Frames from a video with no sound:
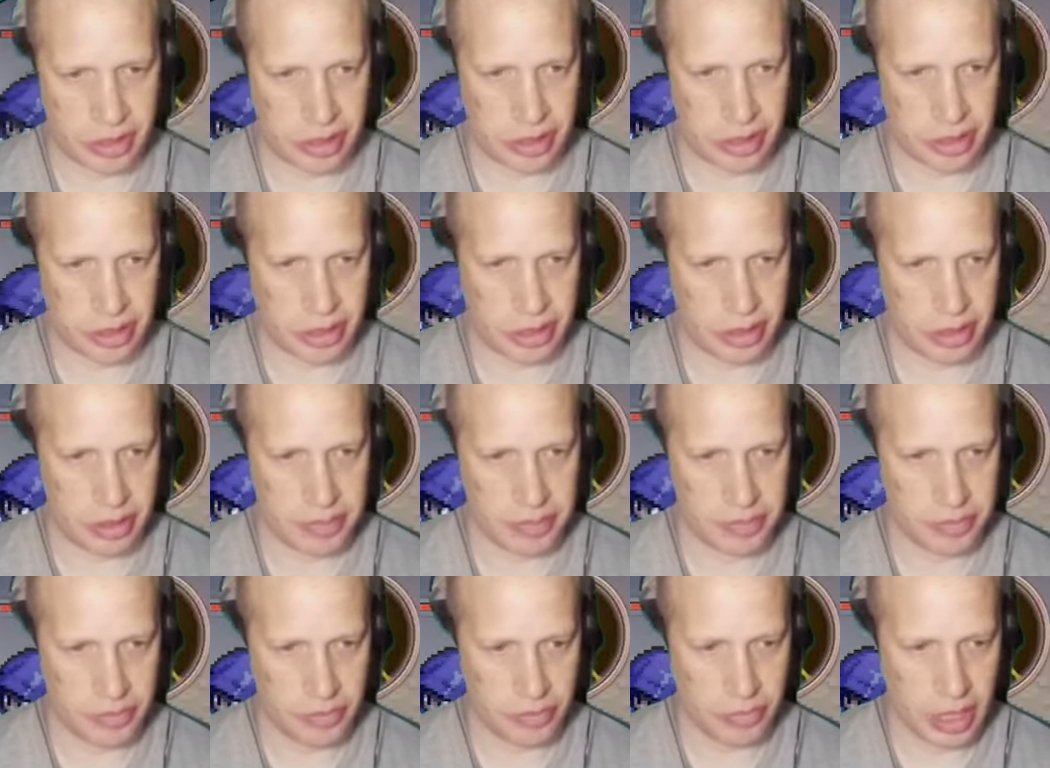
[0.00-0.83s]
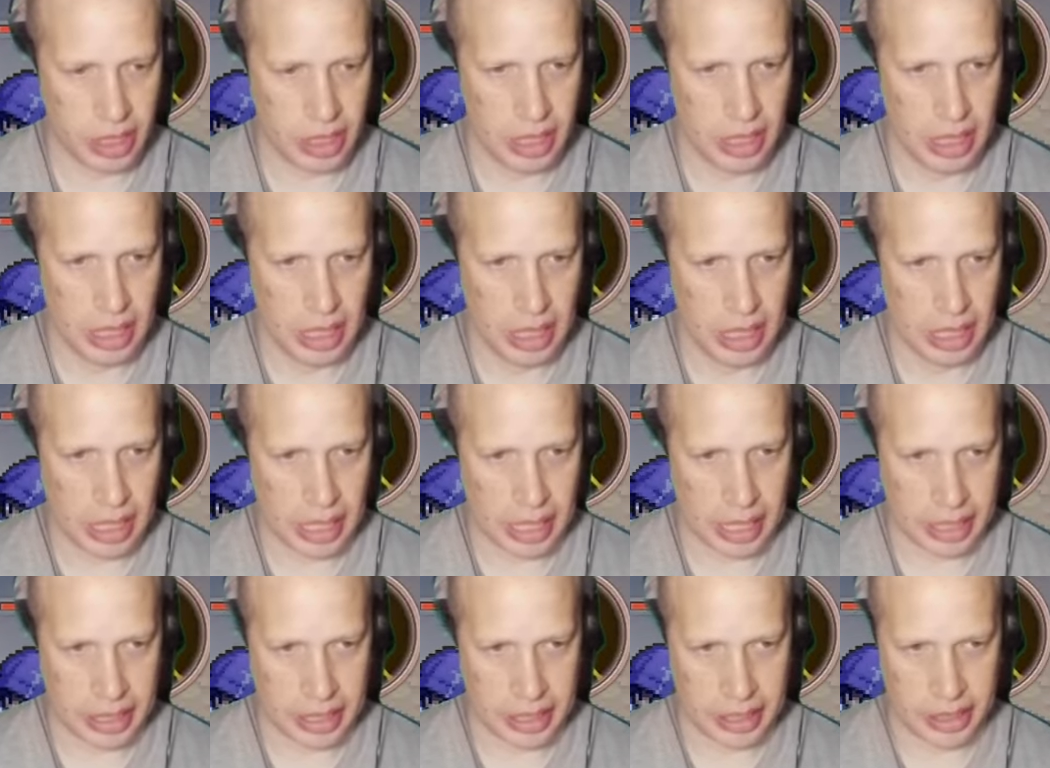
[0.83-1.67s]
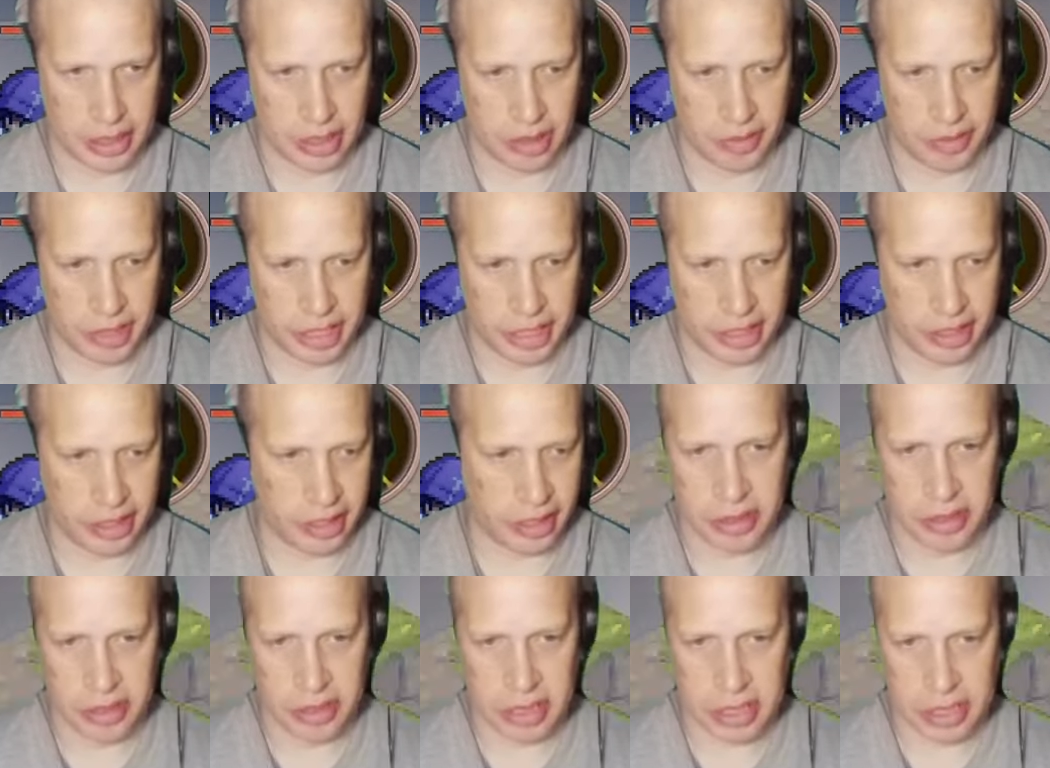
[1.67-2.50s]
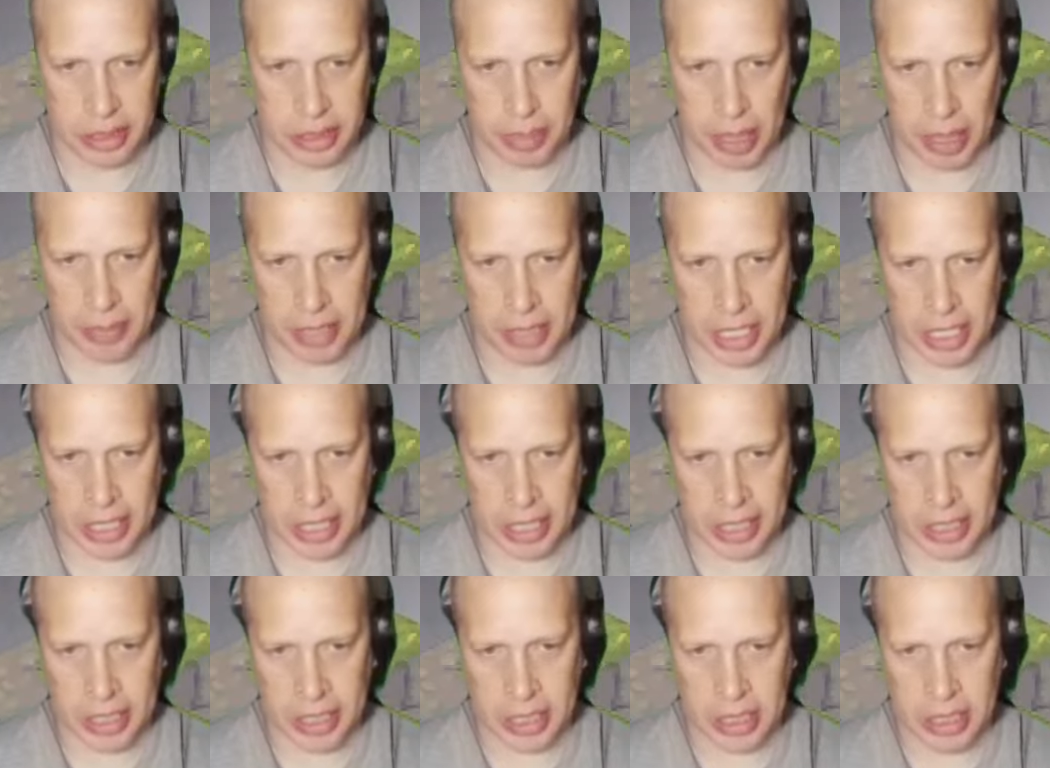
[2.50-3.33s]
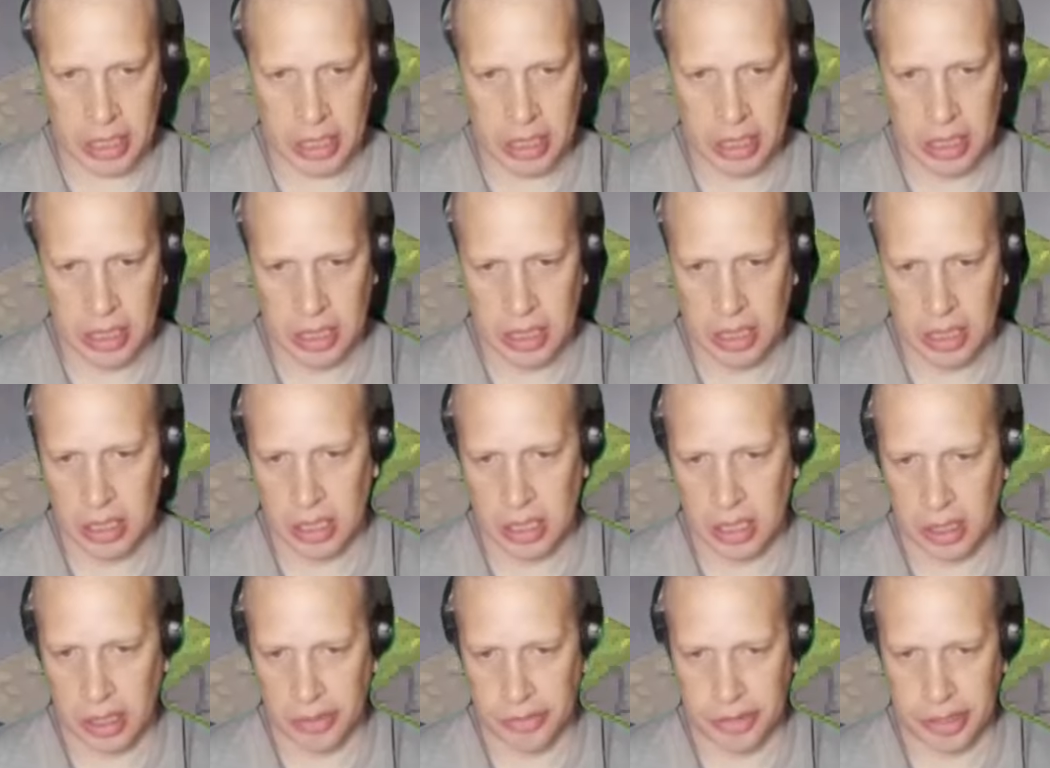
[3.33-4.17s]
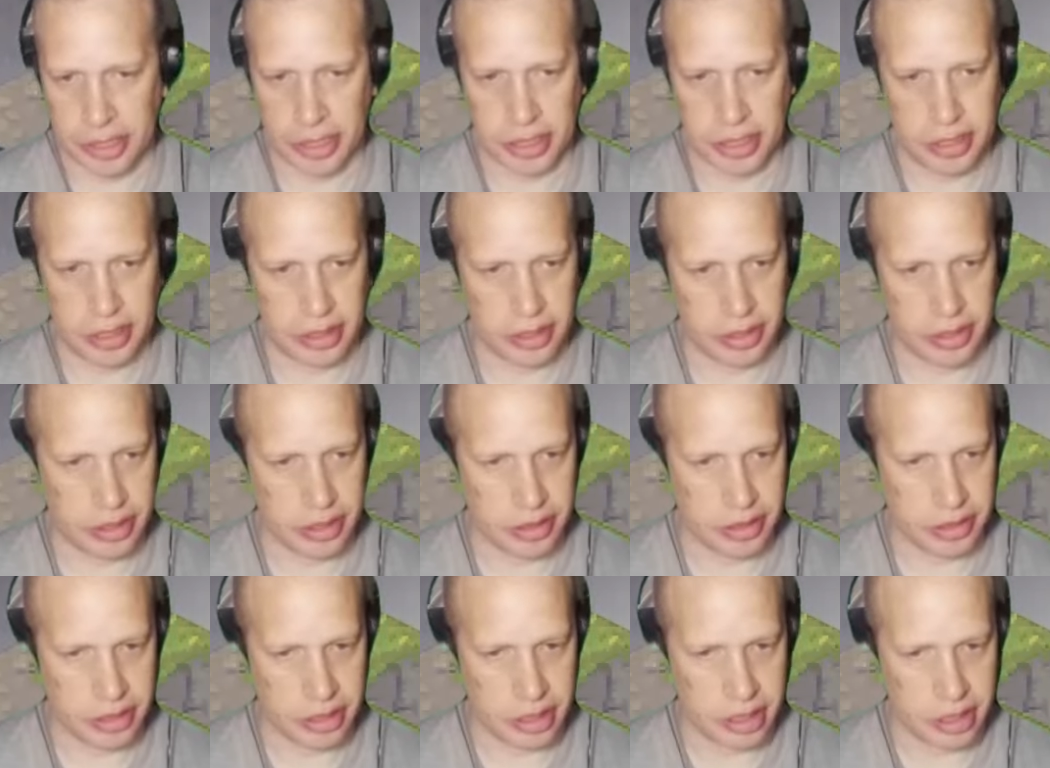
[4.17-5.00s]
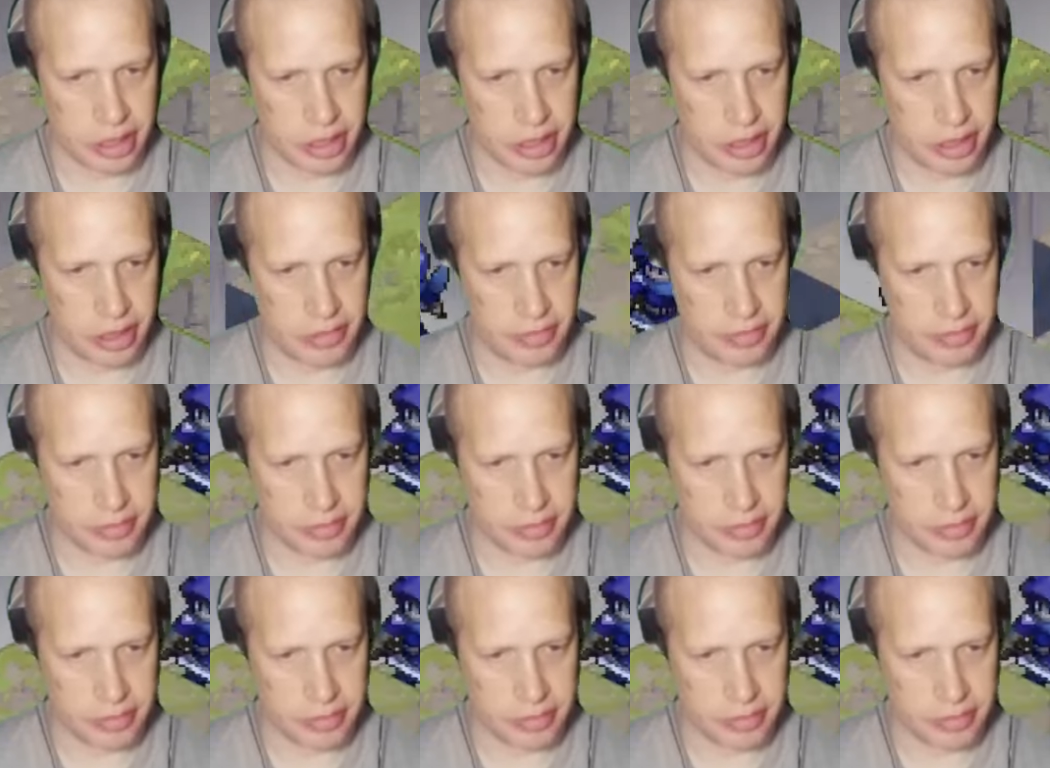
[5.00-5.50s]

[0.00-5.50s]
So I can get over here. It's like, bye-bye. Off he goes. He's dead.